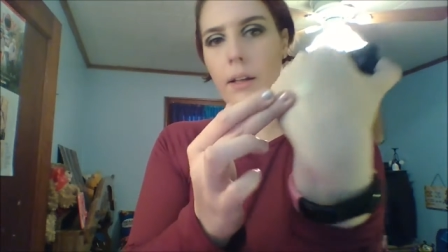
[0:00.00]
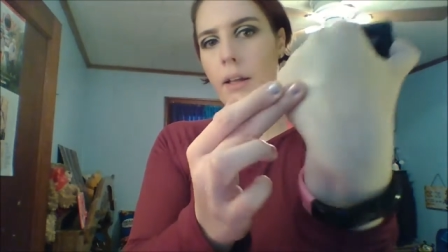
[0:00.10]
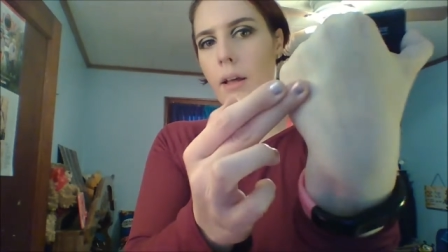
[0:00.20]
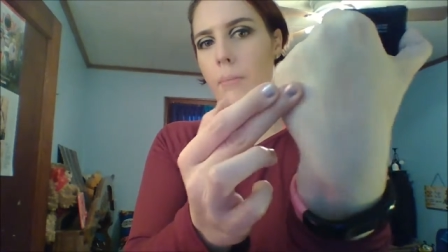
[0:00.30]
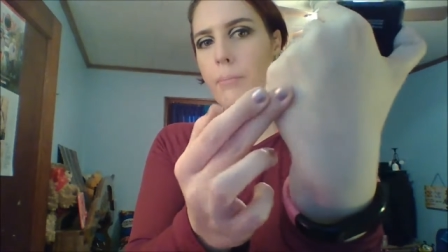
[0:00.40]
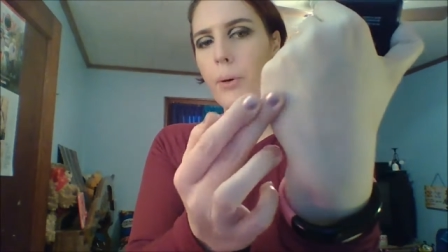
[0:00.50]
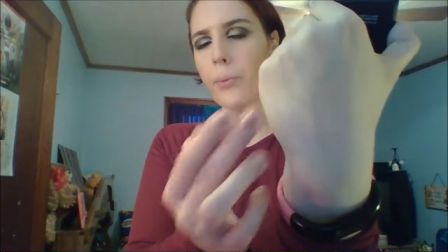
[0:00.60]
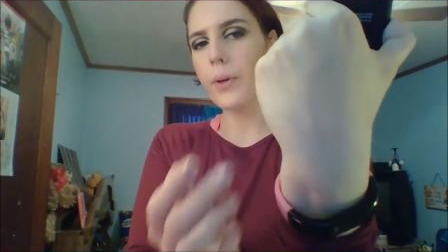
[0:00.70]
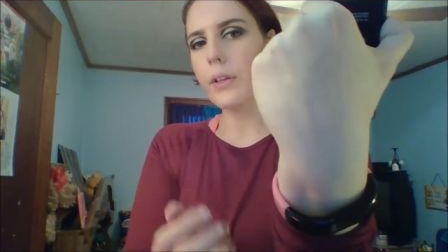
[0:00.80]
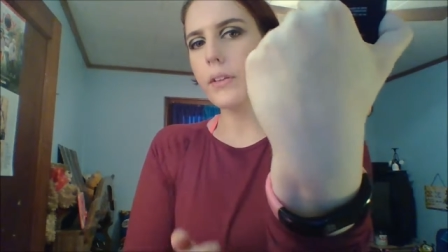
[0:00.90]
but real
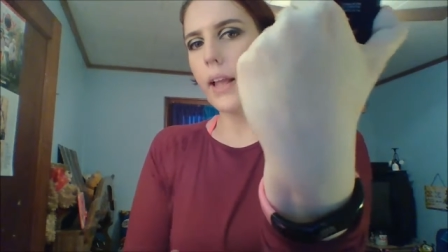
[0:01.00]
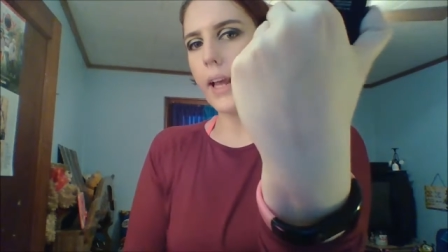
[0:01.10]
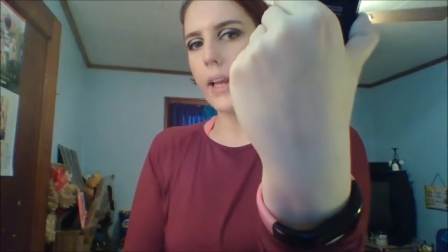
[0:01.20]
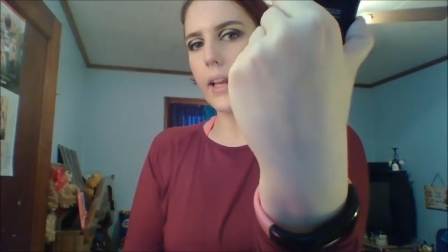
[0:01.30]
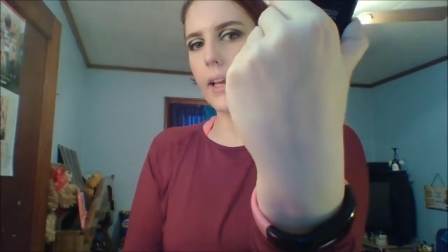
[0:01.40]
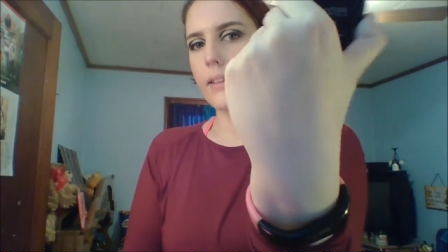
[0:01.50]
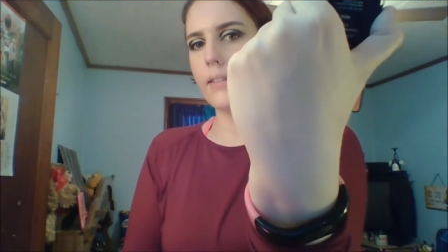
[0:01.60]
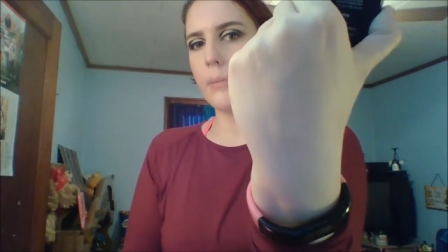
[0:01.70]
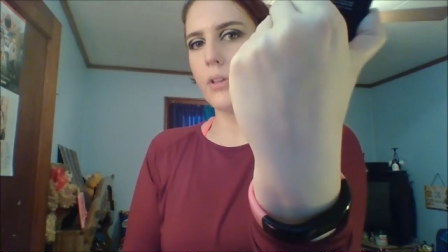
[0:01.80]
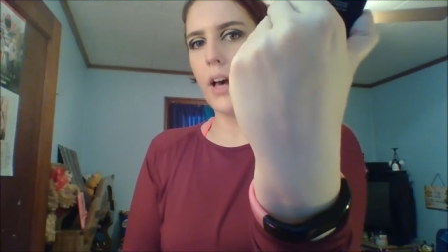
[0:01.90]
light at the same time,